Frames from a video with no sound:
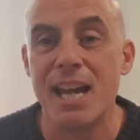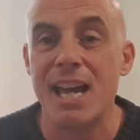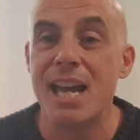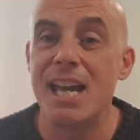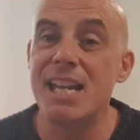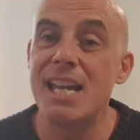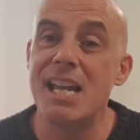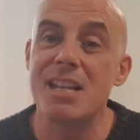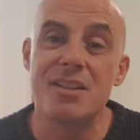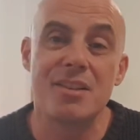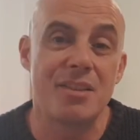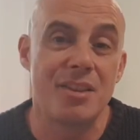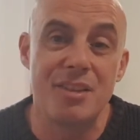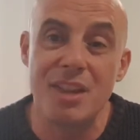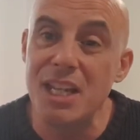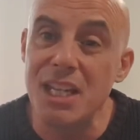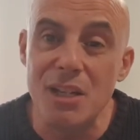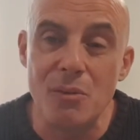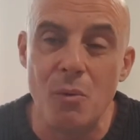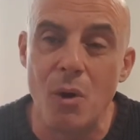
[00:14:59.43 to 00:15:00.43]
He is
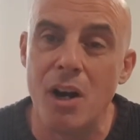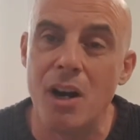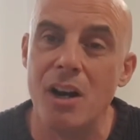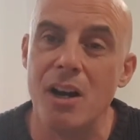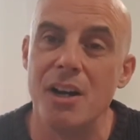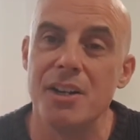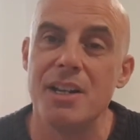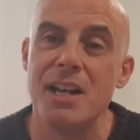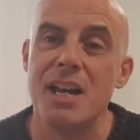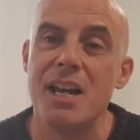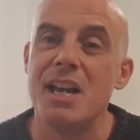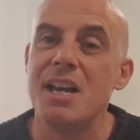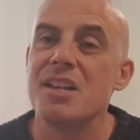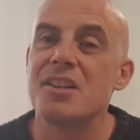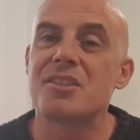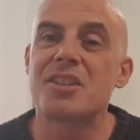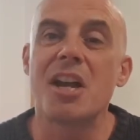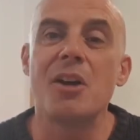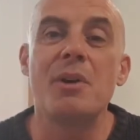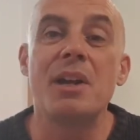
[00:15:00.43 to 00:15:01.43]
the Word,
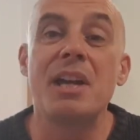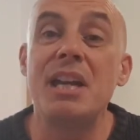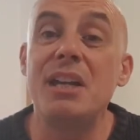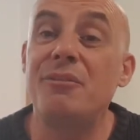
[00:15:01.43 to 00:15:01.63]
so he